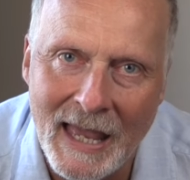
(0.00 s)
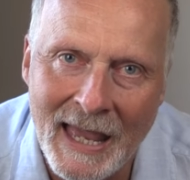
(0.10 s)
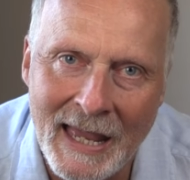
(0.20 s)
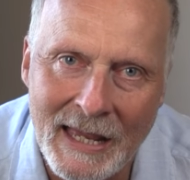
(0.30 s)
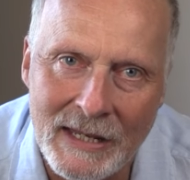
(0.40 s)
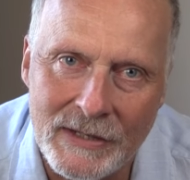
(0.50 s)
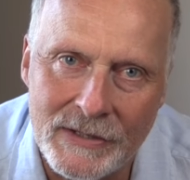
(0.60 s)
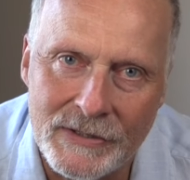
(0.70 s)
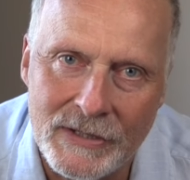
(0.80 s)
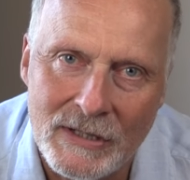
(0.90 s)

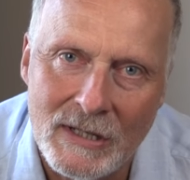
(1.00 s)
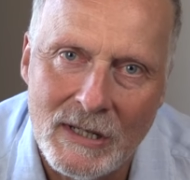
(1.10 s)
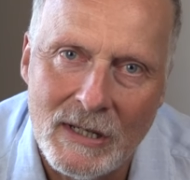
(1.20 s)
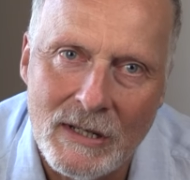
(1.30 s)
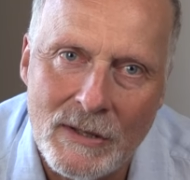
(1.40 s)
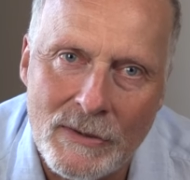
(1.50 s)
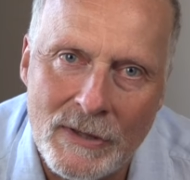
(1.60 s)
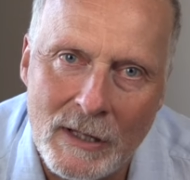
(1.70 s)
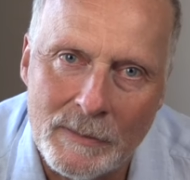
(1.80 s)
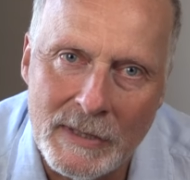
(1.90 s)
and
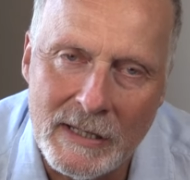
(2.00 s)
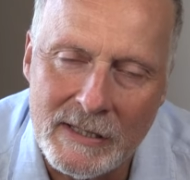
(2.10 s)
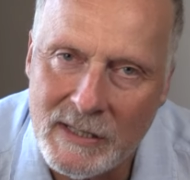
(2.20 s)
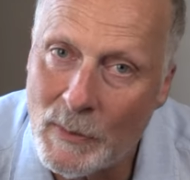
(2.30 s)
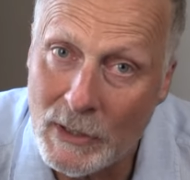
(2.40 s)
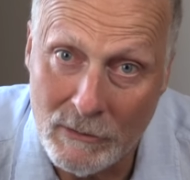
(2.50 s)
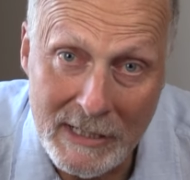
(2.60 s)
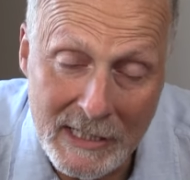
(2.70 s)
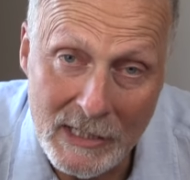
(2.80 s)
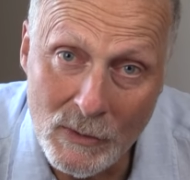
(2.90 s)
there'll be someone
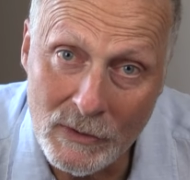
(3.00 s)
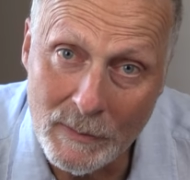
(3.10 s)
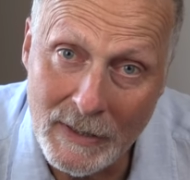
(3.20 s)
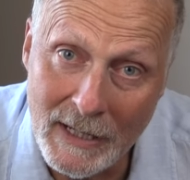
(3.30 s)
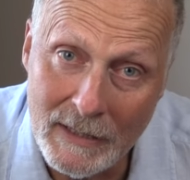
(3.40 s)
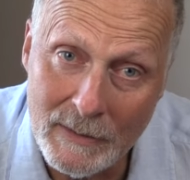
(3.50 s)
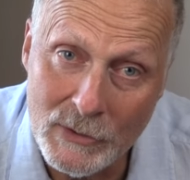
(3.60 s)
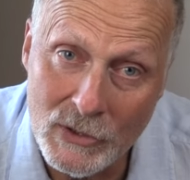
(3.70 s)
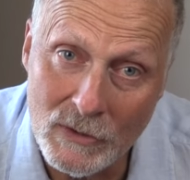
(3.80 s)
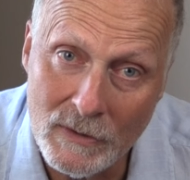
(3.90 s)
greeting you on the plane, I'm
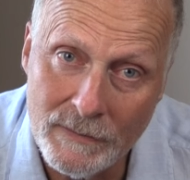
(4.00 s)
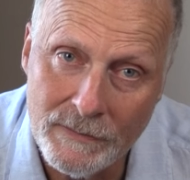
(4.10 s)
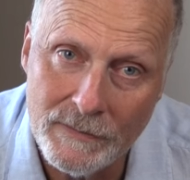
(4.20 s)
sure.